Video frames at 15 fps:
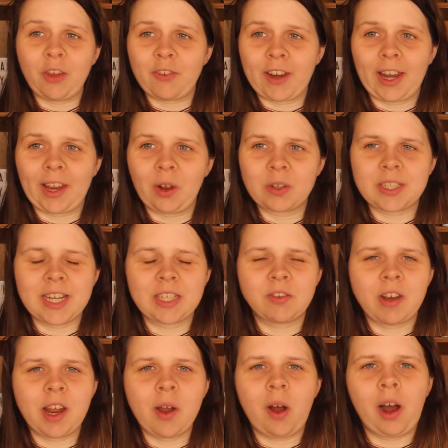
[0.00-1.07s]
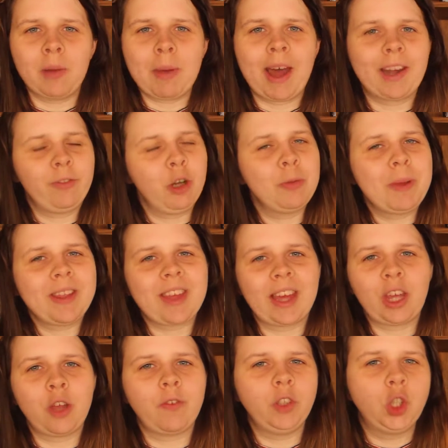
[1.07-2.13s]
you for clicking on today's video. I'm Hannah Ruby,
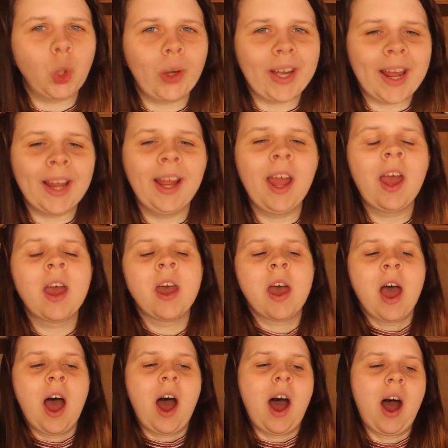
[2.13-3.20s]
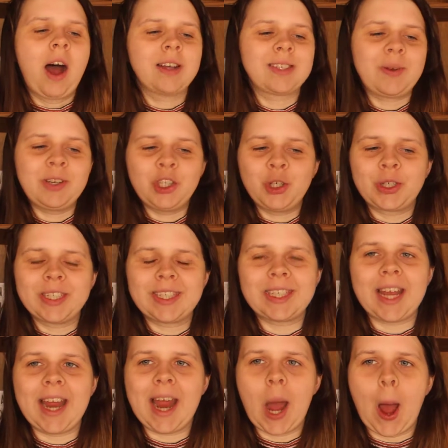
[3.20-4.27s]
thank you for joining. So as you can
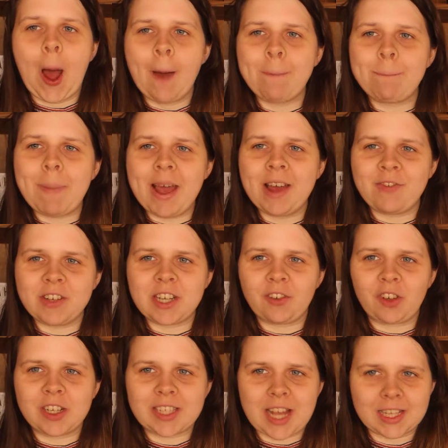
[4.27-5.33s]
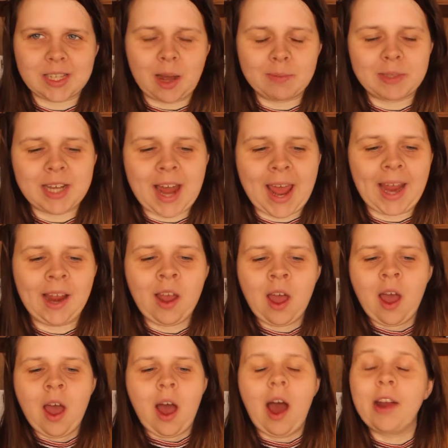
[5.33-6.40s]
see, a bit of a different setup today.
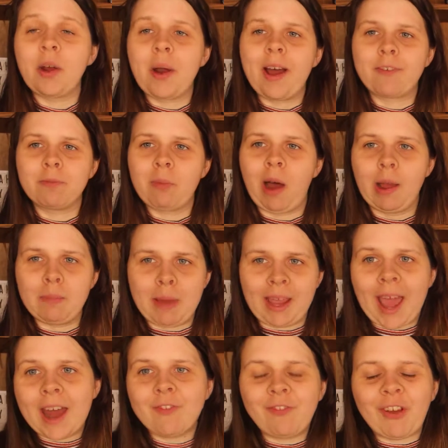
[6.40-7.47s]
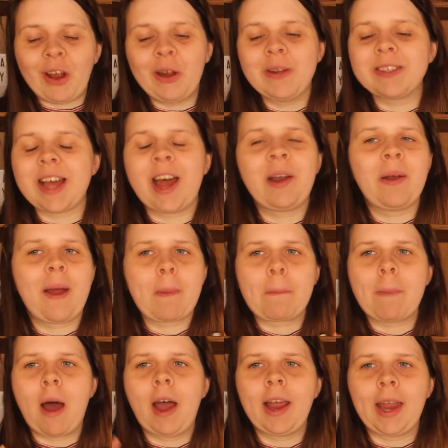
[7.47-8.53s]
I don't have my big headphones, I don't have
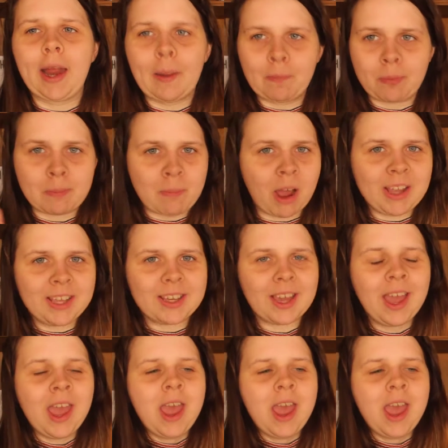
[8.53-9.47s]
my mic,